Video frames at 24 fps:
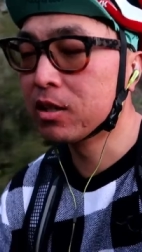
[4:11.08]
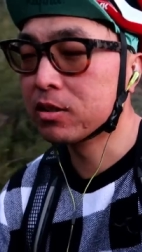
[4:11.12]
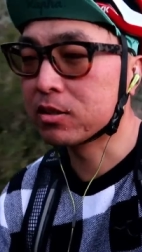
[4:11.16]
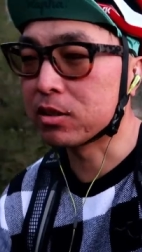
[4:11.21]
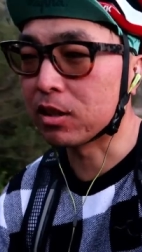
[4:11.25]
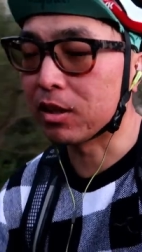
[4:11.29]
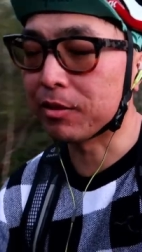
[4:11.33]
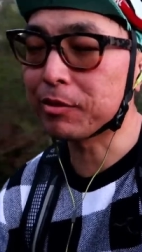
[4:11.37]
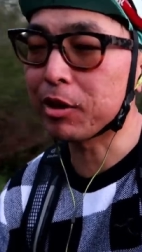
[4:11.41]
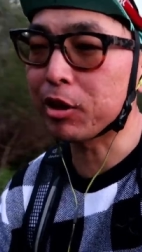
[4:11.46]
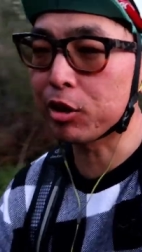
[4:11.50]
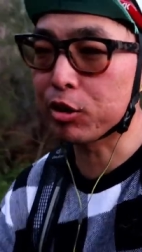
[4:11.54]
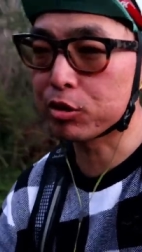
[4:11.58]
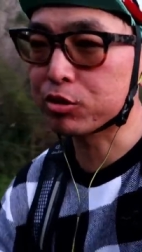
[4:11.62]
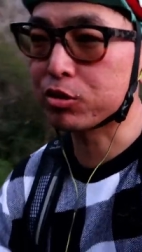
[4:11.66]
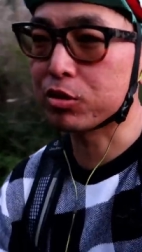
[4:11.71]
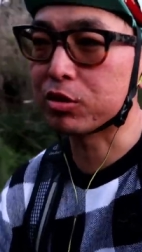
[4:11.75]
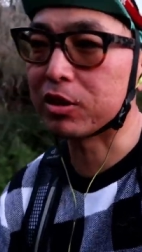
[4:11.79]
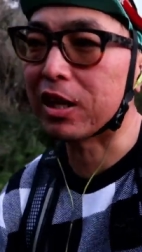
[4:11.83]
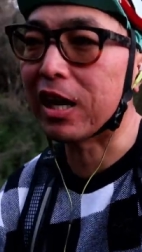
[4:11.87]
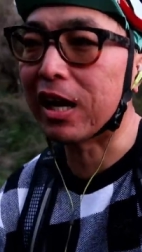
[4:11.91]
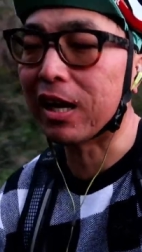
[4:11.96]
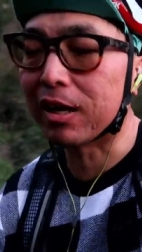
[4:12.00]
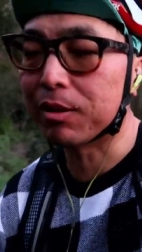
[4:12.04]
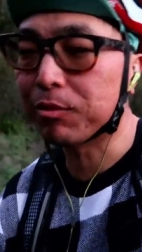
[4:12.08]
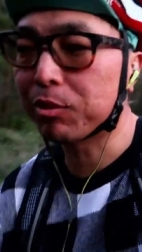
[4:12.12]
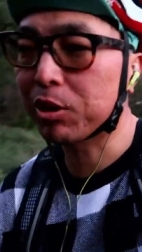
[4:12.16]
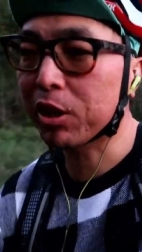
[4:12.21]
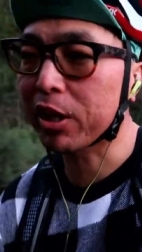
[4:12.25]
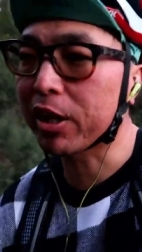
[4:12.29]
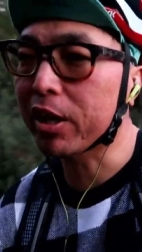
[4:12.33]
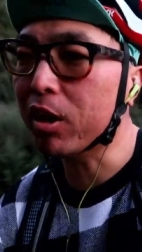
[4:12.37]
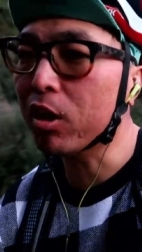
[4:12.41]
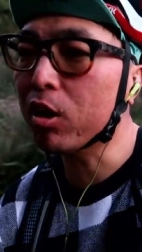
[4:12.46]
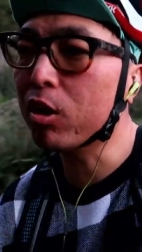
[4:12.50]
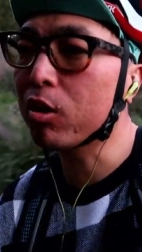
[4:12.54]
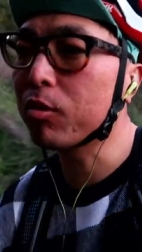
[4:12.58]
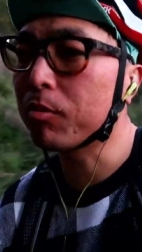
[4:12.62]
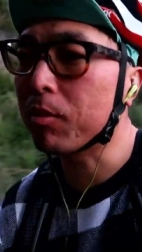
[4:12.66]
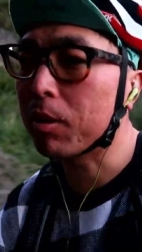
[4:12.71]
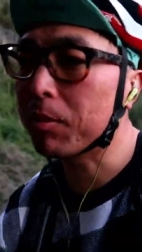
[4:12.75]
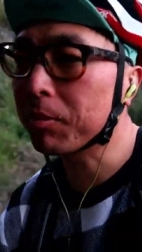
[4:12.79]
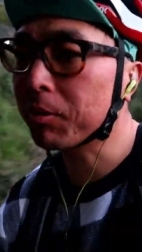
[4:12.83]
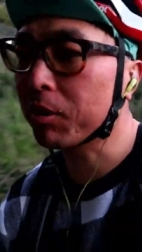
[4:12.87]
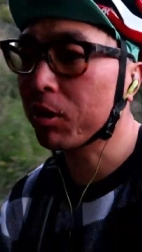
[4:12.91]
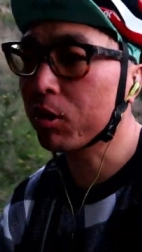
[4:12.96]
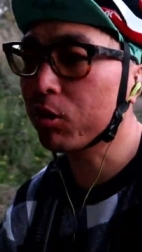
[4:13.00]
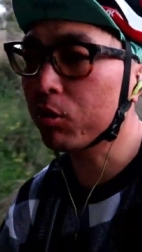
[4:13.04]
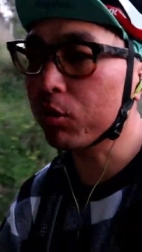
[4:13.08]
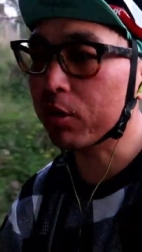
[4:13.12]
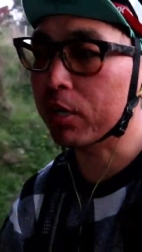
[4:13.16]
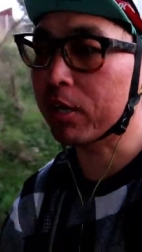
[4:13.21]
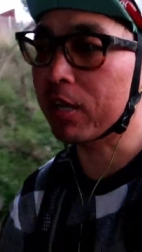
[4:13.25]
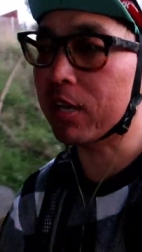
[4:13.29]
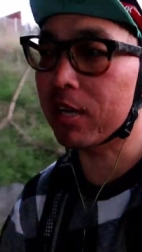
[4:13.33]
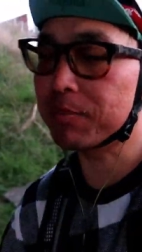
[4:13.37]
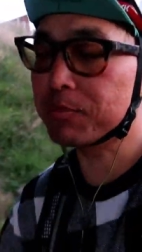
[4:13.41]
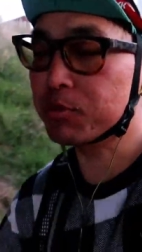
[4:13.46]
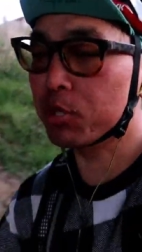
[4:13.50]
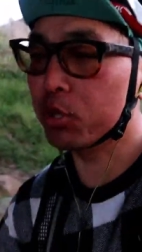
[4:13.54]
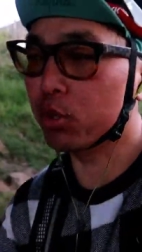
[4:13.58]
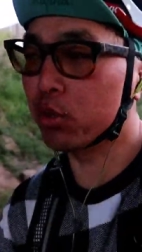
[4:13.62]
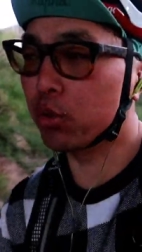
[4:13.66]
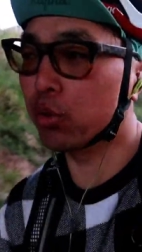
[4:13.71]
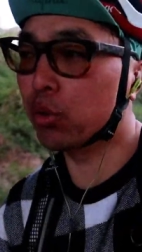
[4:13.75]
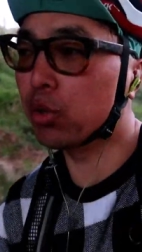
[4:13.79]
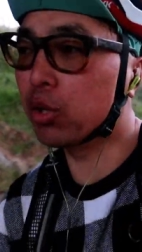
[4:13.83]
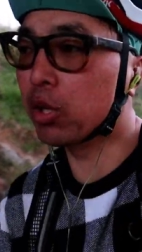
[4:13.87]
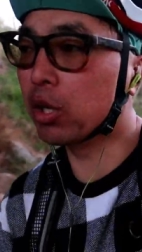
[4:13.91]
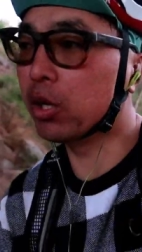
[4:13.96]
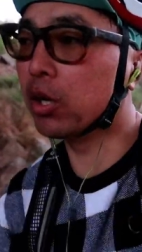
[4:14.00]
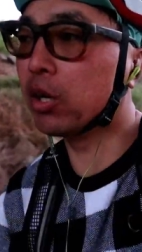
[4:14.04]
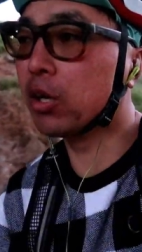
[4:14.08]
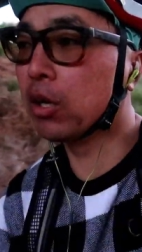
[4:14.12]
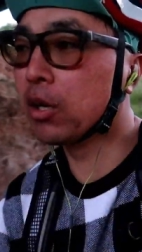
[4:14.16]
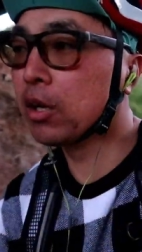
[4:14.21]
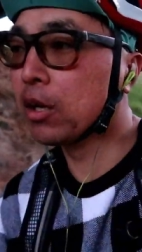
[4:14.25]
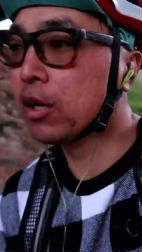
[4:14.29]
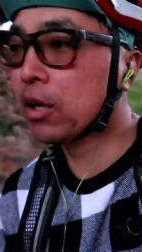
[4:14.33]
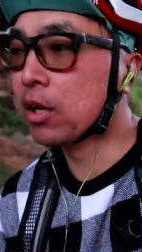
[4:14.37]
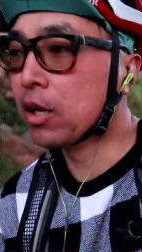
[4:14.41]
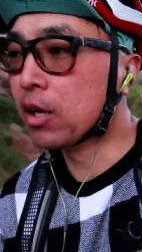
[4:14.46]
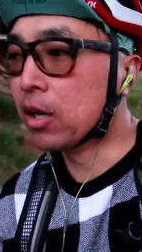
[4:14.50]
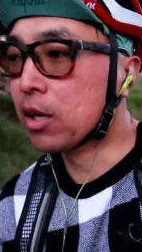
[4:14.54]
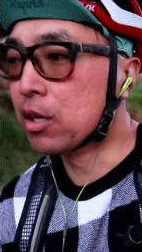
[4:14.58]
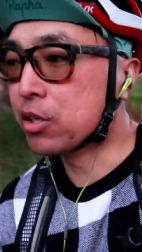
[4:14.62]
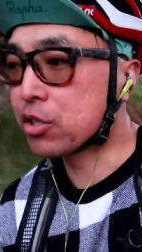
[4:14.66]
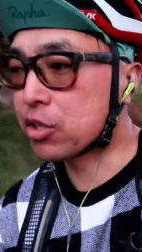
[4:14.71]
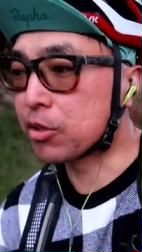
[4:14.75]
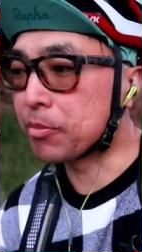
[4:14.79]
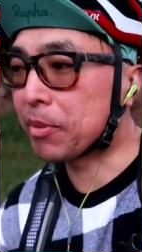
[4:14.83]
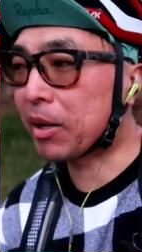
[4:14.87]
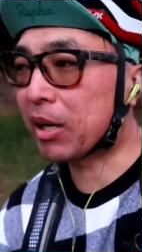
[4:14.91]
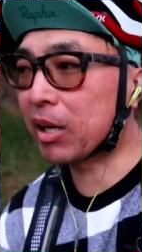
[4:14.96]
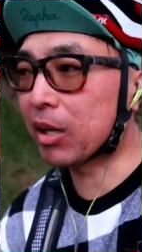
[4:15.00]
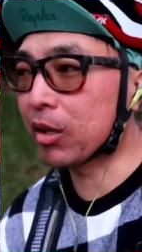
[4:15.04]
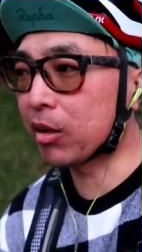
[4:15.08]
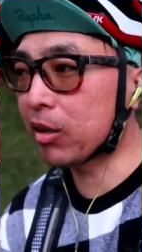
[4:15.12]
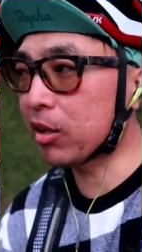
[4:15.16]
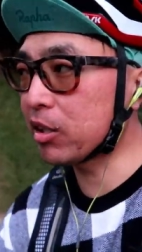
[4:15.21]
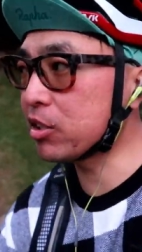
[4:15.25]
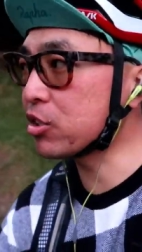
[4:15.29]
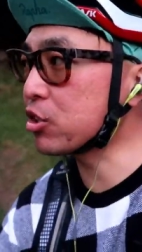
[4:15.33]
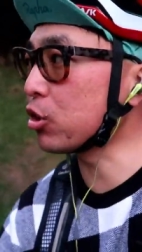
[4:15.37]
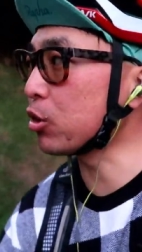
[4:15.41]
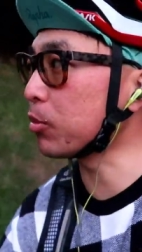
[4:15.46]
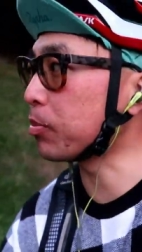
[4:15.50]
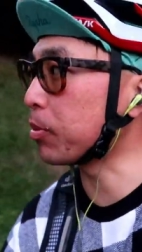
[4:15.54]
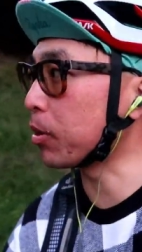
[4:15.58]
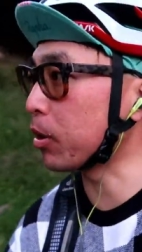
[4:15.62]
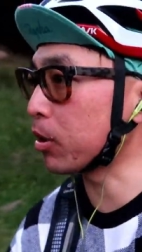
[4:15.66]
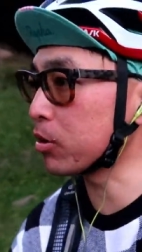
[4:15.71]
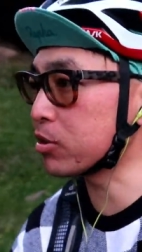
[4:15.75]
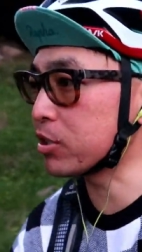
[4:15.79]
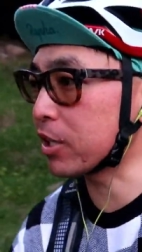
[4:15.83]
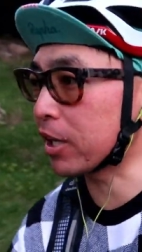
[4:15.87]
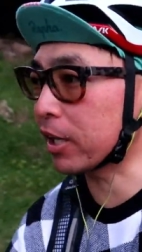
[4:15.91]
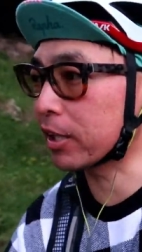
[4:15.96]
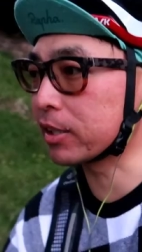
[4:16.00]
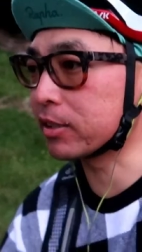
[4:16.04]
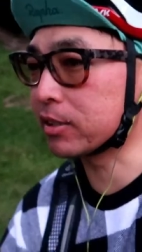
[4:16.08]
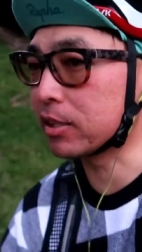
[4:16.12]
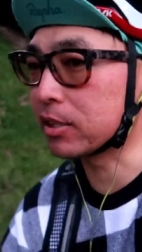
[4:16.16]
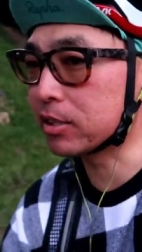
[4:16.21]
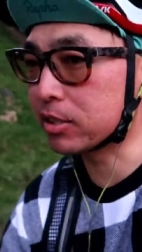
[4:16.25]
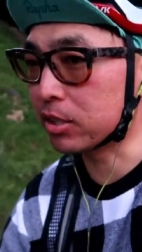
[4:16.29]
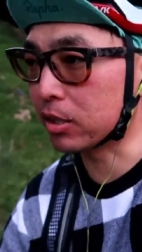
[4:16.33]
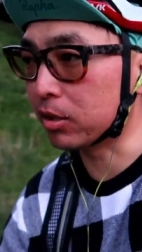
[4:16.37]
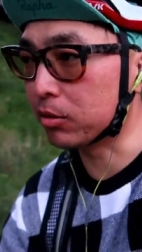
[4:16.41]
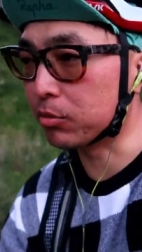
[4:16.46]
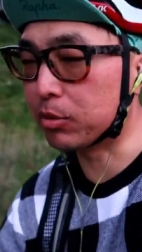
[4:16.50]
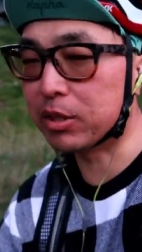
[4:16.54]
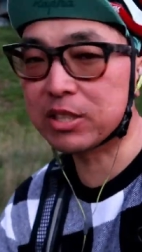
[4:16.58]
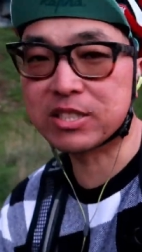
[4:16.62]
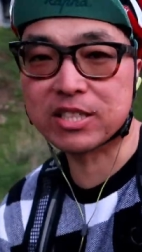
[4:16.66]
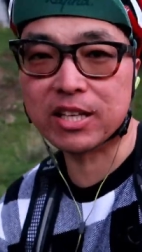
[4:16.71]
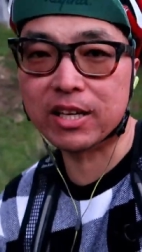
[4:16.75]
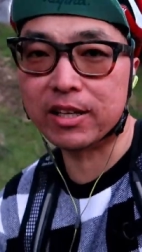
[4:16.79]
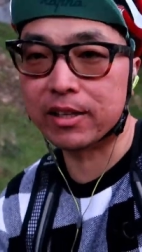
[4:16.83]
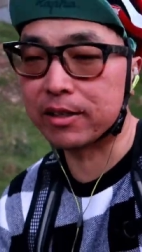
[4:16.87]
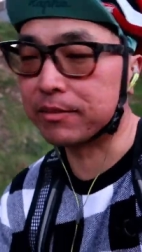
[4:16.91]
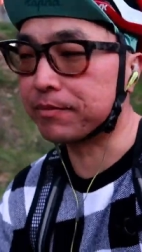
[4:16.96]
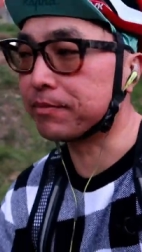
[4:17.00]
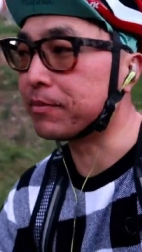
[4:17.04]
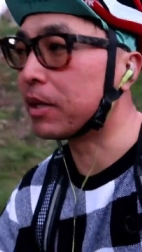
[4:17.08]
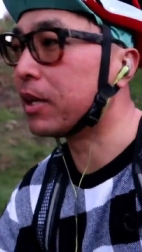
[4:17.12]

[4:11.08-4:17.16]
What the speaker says: so I'm not used to that. When I get home, I'm gonna hook it up to Shimano E2 project to reset it.